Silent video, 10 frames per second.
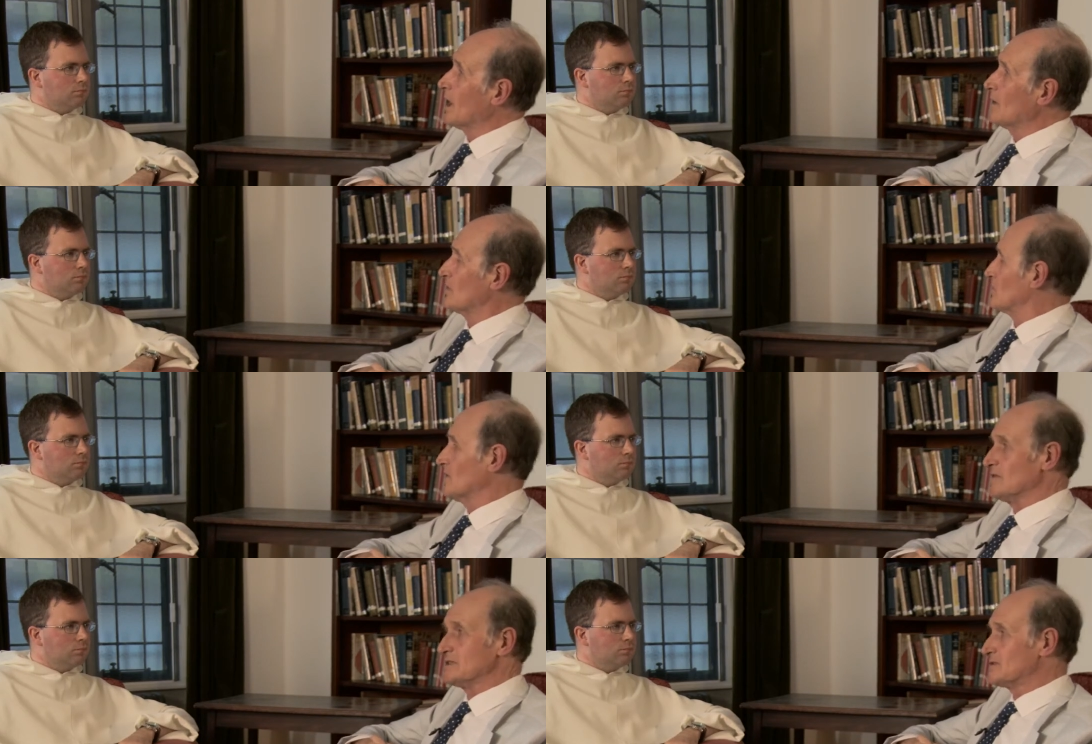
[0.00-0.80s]
Speaker 1: Herbert wrote
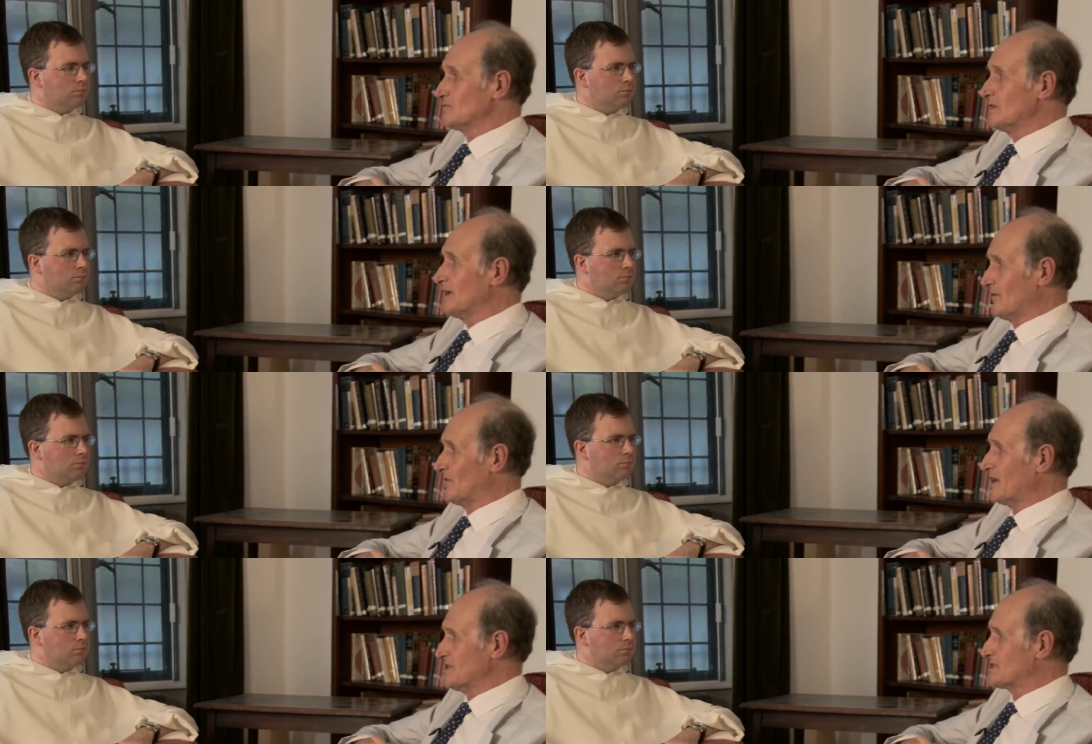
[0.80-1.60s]
this really
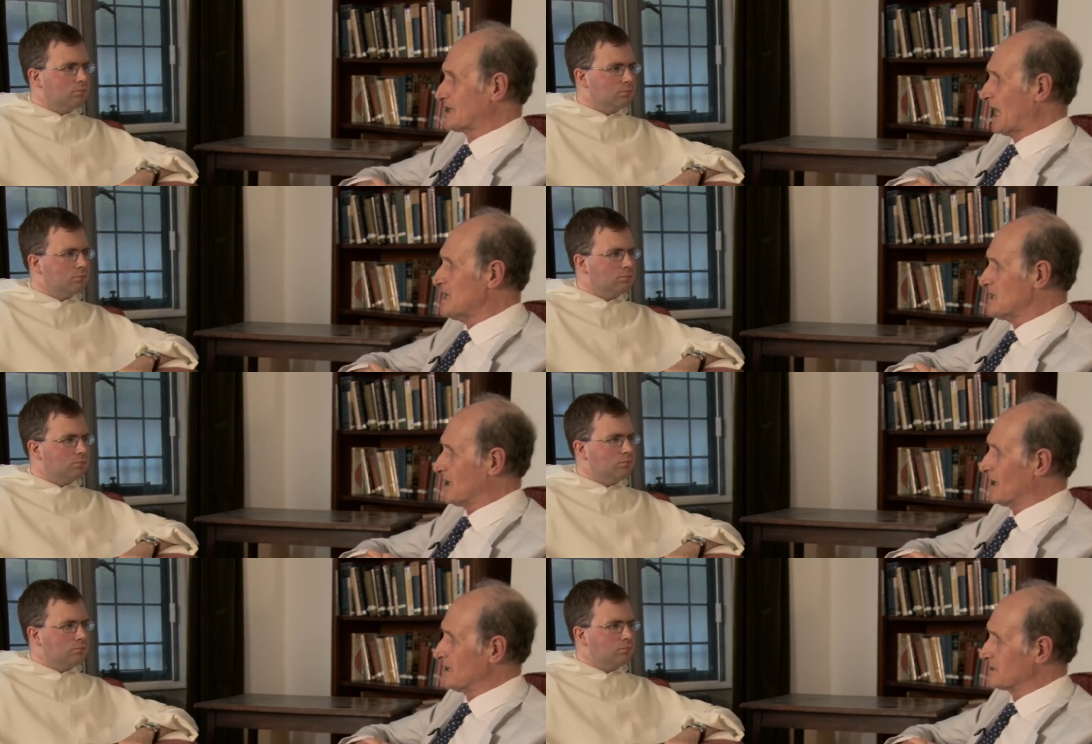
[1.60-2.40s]
very scathing
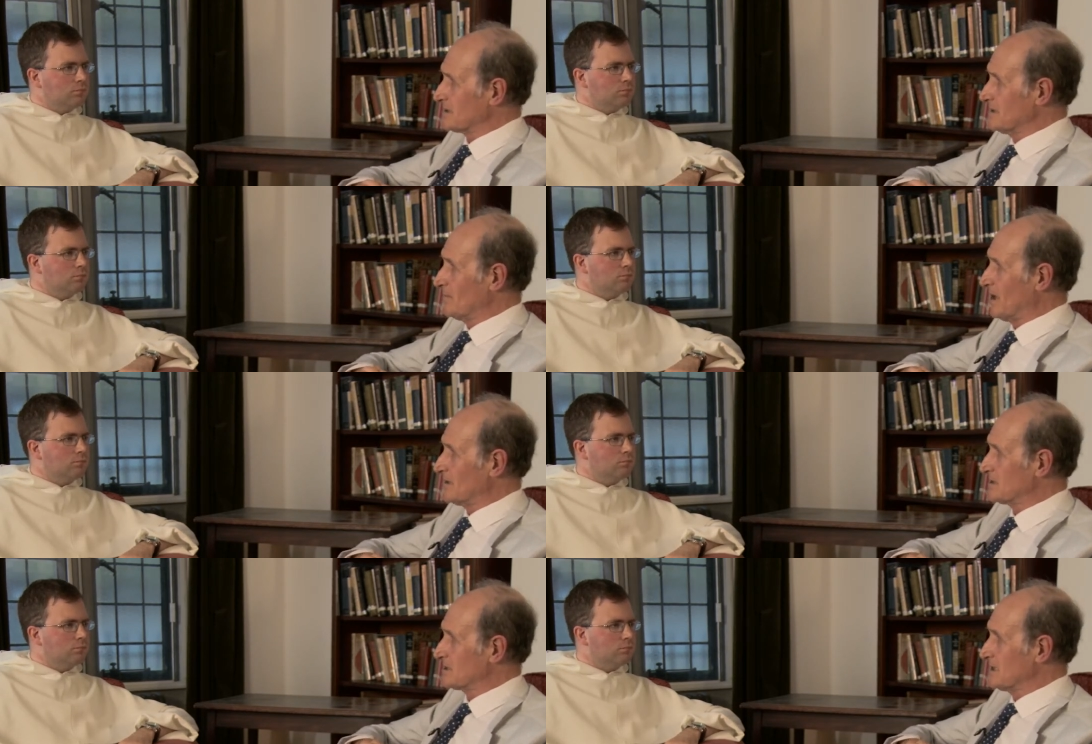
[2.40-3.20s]
article
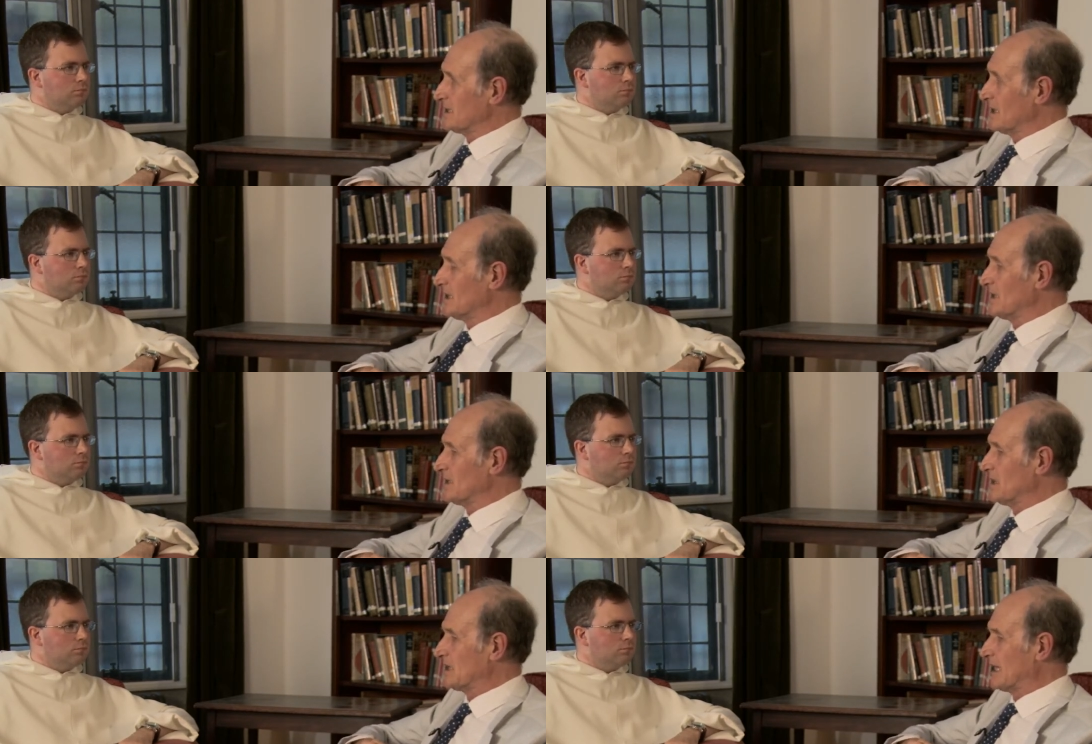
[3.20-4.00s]
about
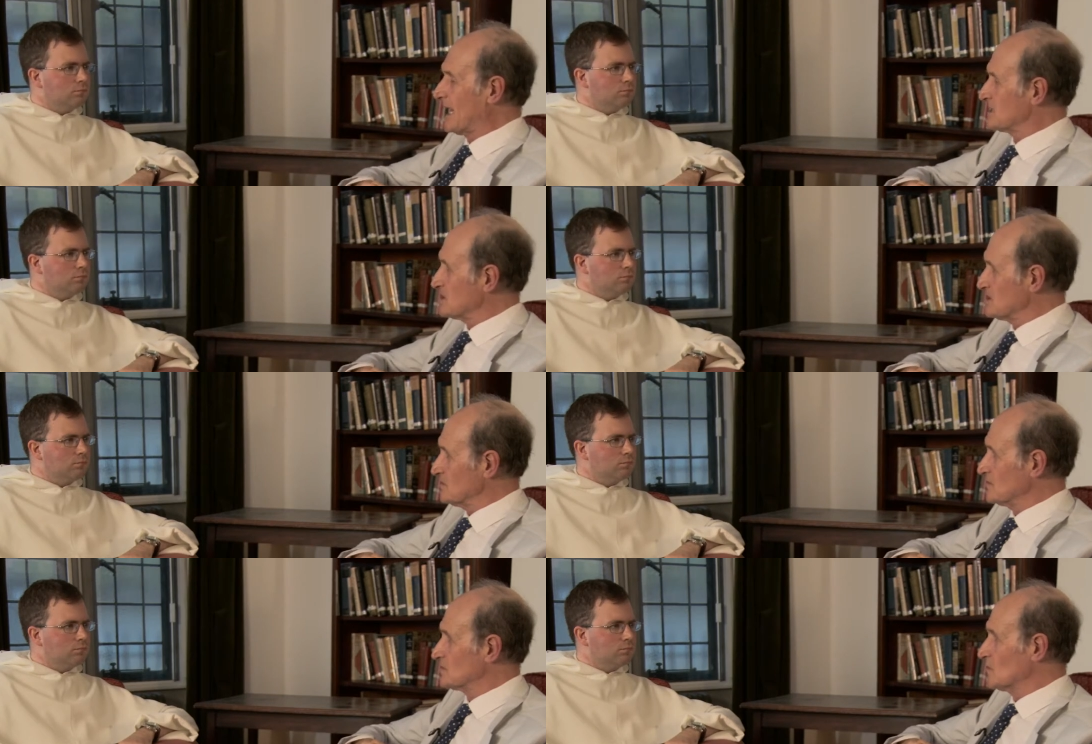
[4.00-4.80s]
the
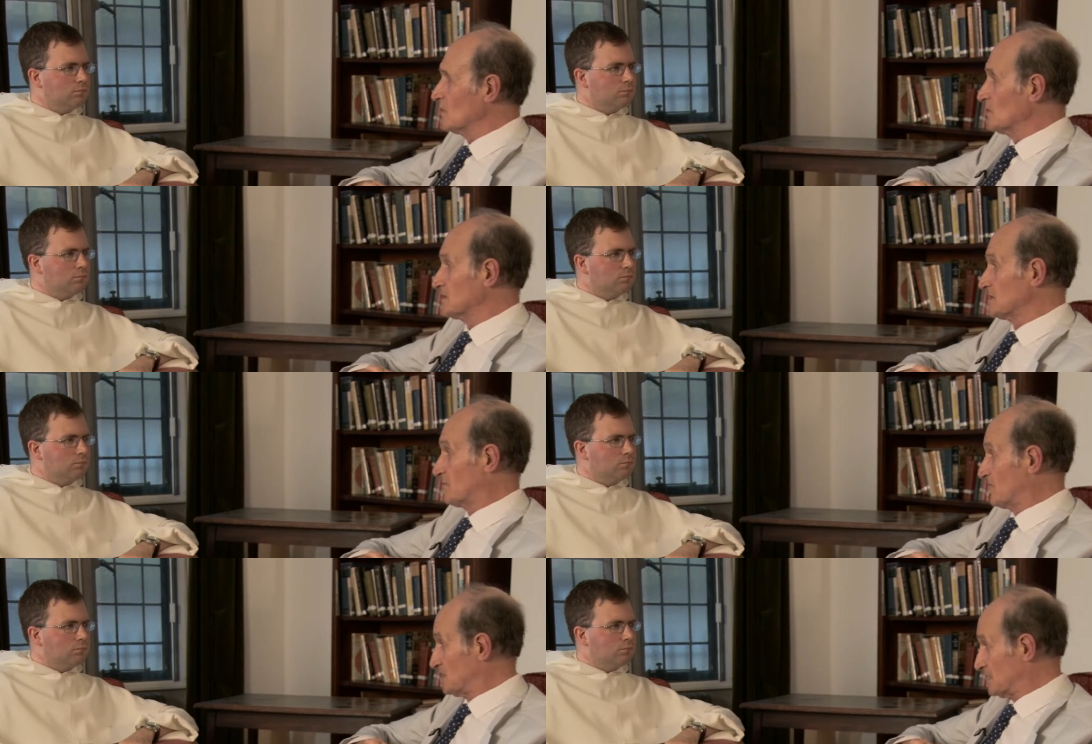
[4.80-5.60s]
attitude towards the
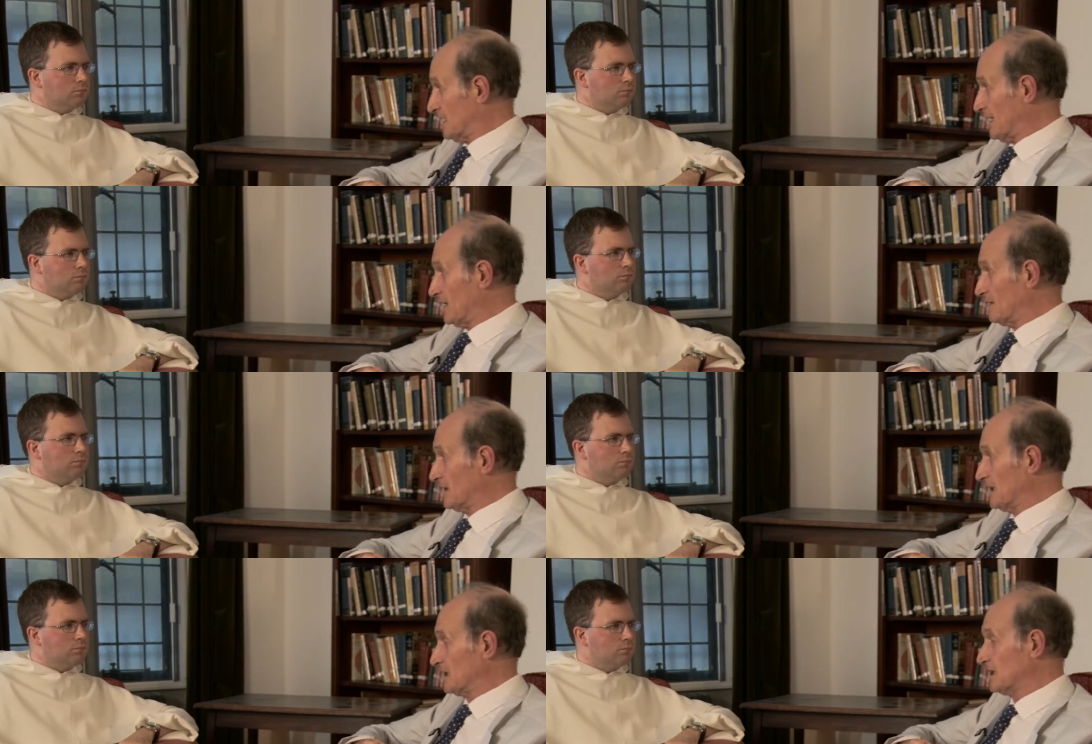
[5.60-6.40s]
provisional
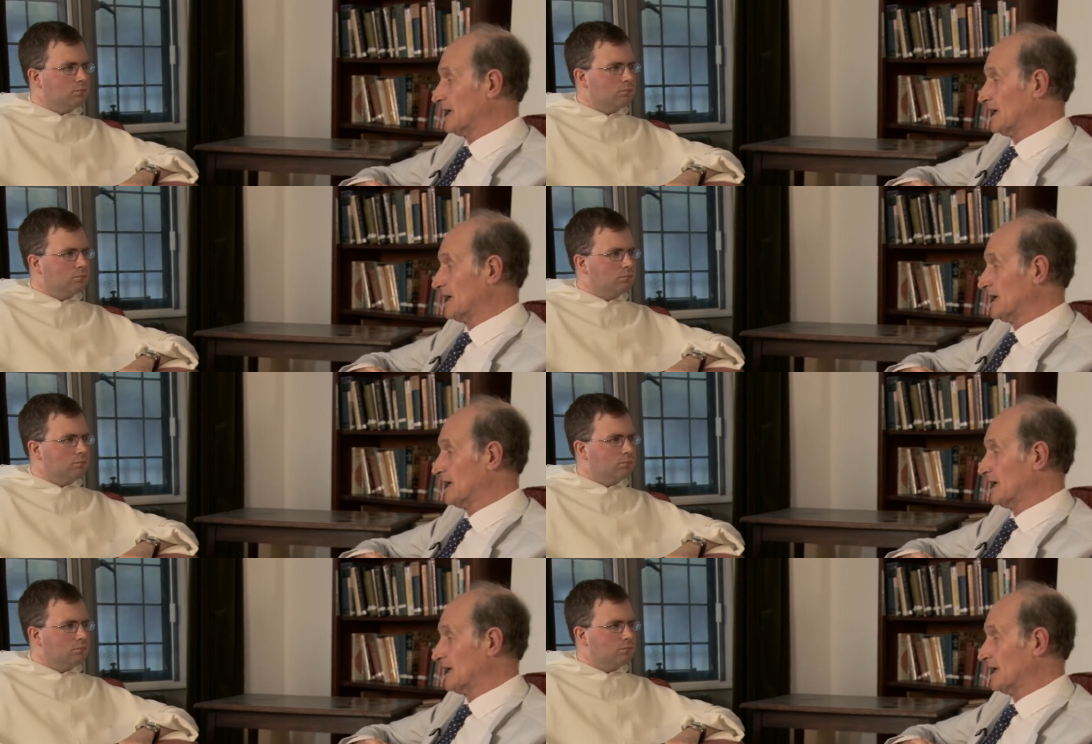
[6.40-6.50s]
IRA